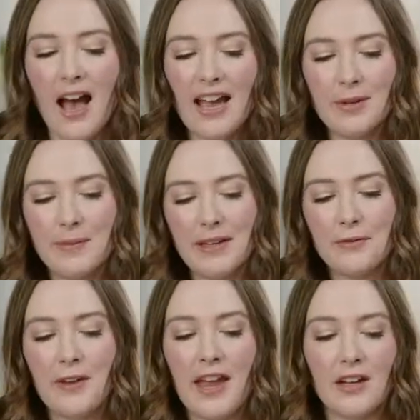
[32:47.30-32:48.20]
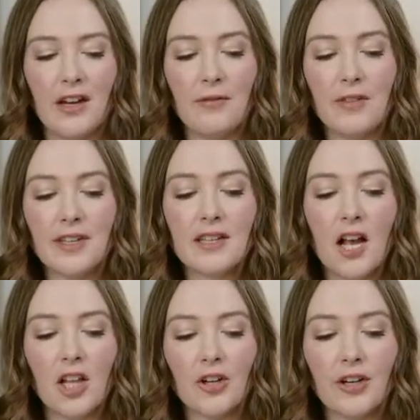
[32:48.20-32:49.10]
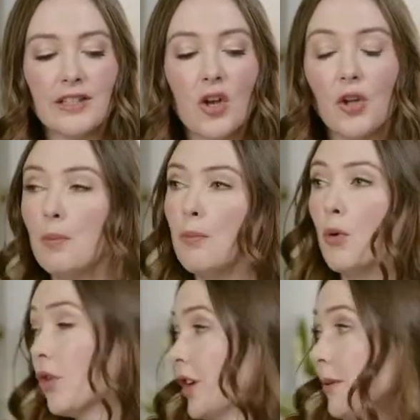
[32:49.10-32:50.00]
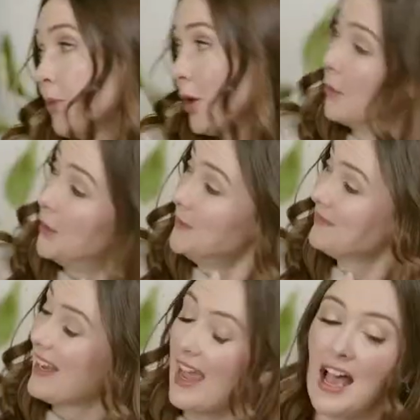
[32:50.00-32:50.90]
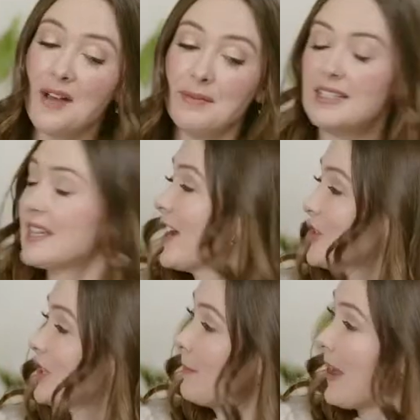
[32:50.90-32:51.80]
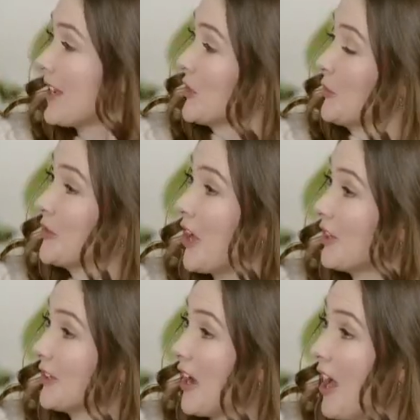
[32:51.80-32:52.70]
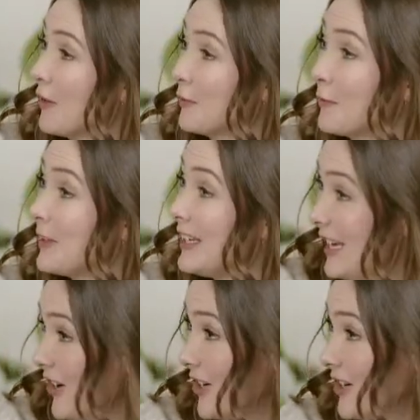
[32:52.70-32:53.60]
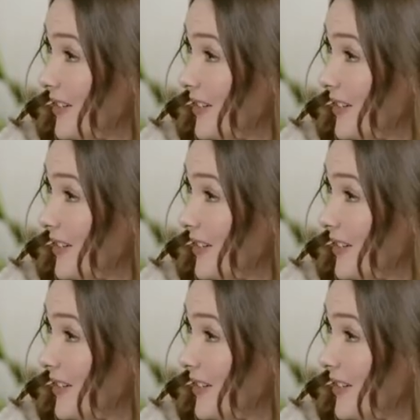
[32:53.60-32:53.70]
I'm a big fan of this color. It's called Bora Purple. Um, and it's actually the Pantone color of the year.